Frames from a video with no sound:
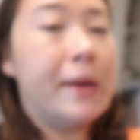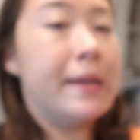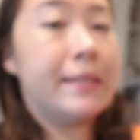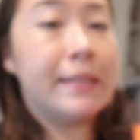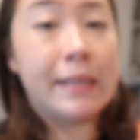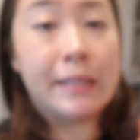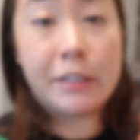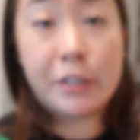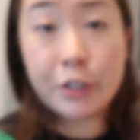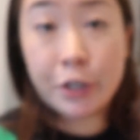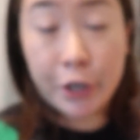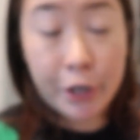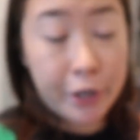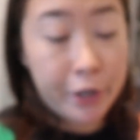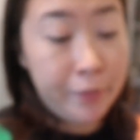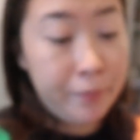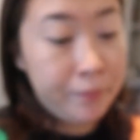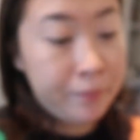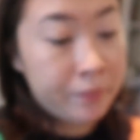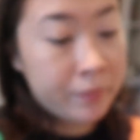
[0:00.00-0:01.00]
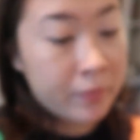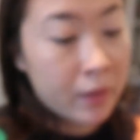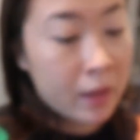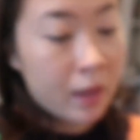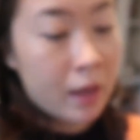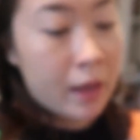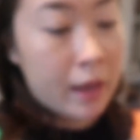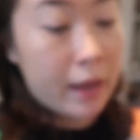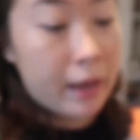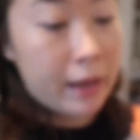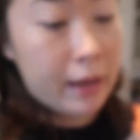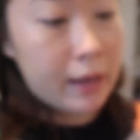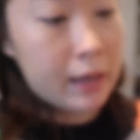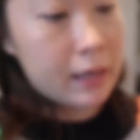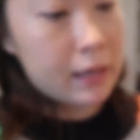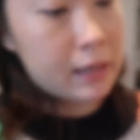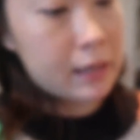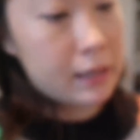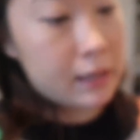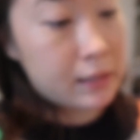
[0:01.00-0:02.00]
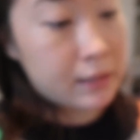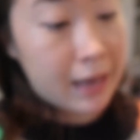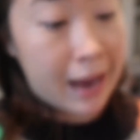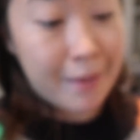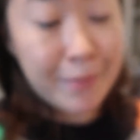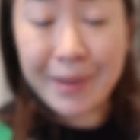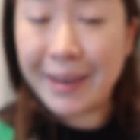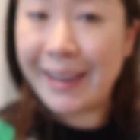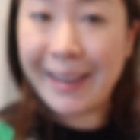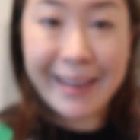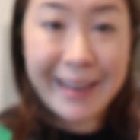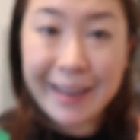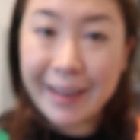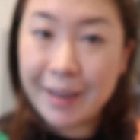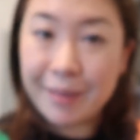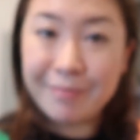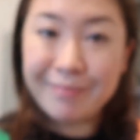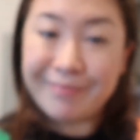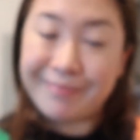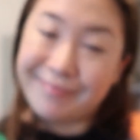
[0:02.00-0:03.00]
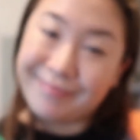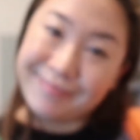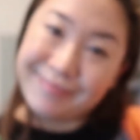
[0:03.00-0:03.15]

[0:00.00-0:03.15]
is it's good, and I'm gonna eat it.